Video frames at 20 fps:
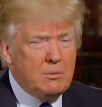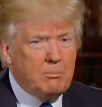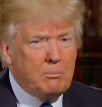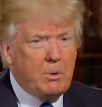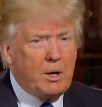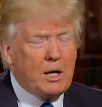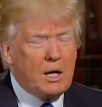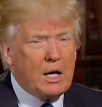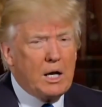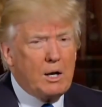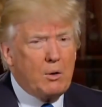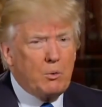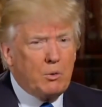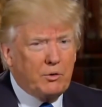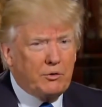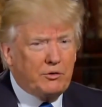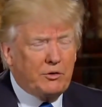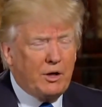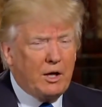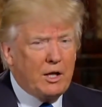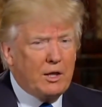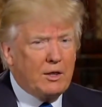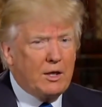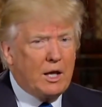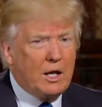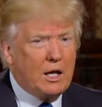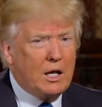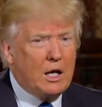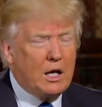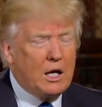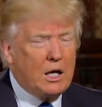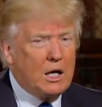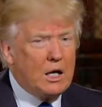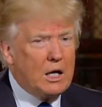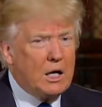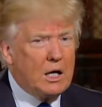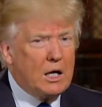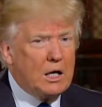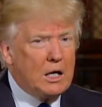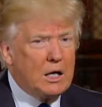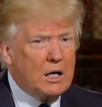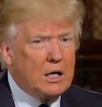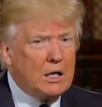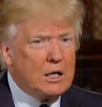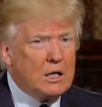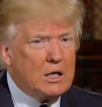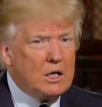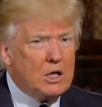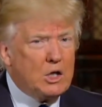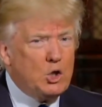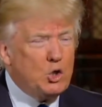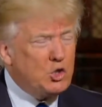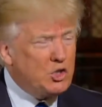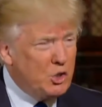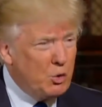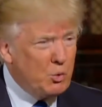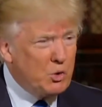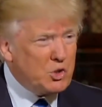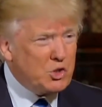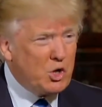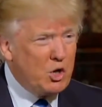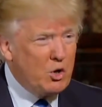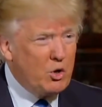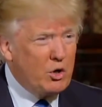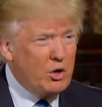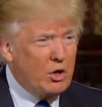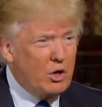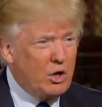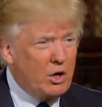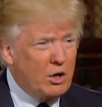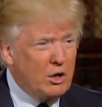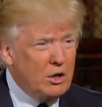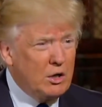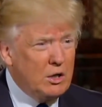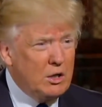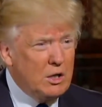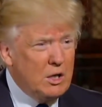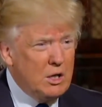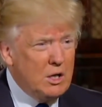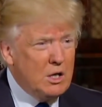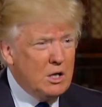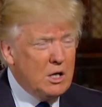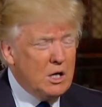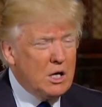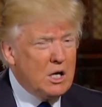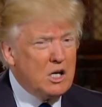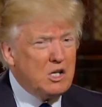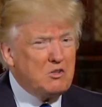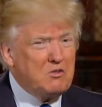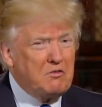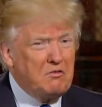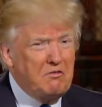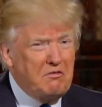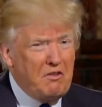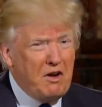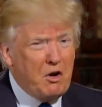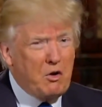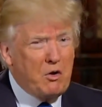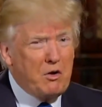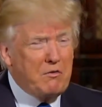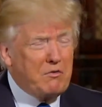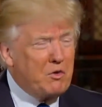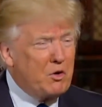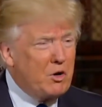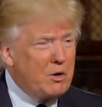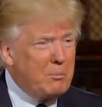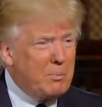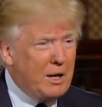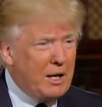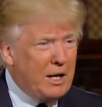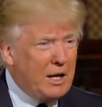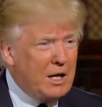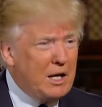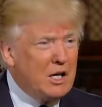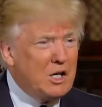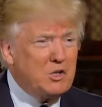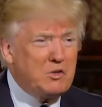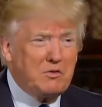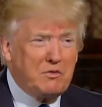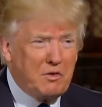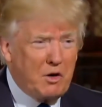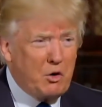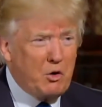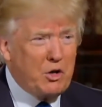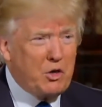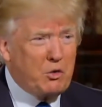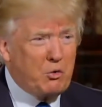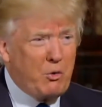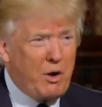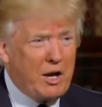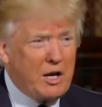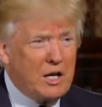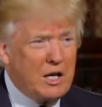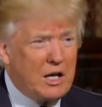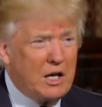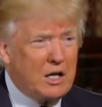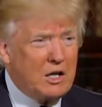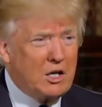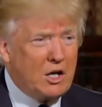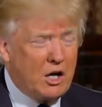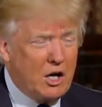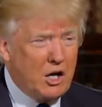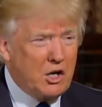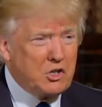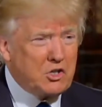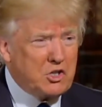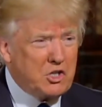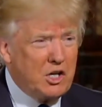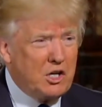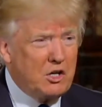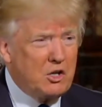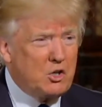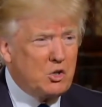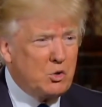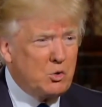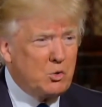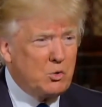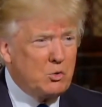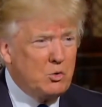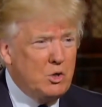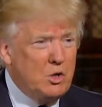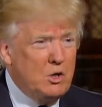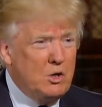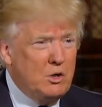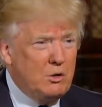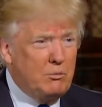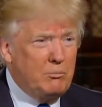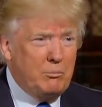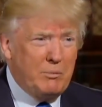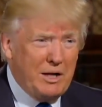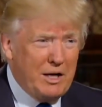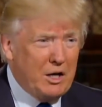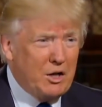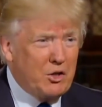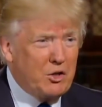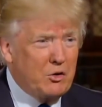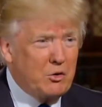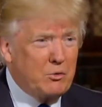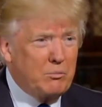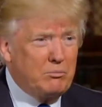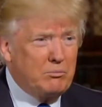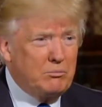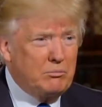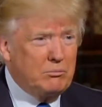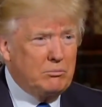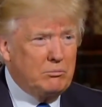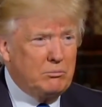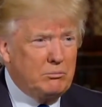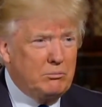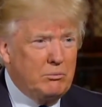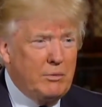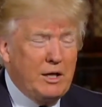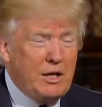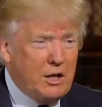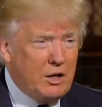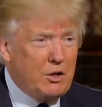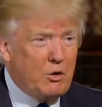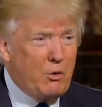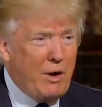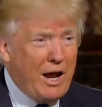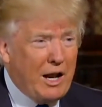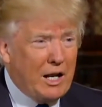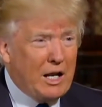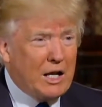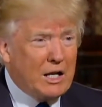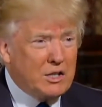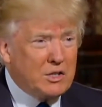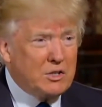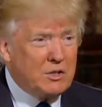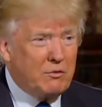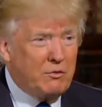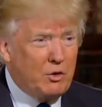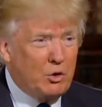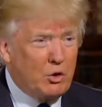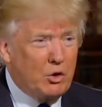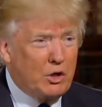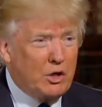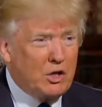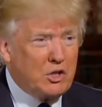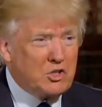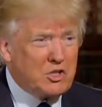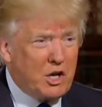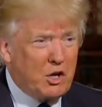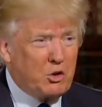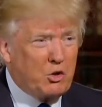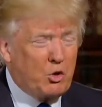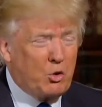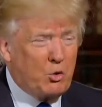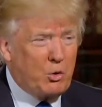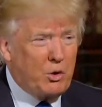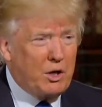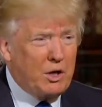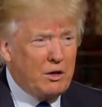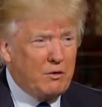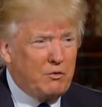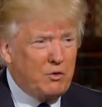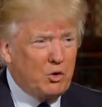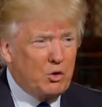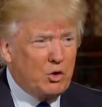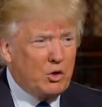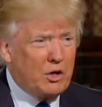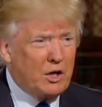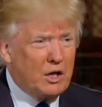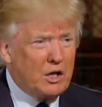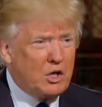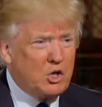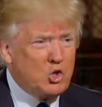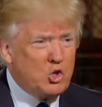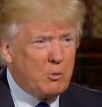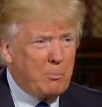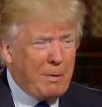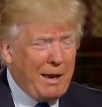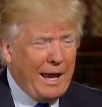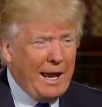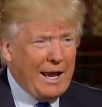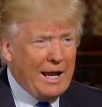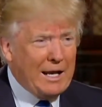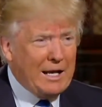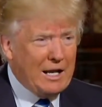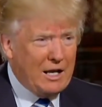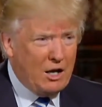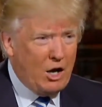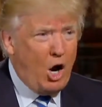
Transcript: But I will say that you see what's going on. It's very, very bad. It's very threatening to us and to many other allies. If you look at South Korea, if you look at Japan and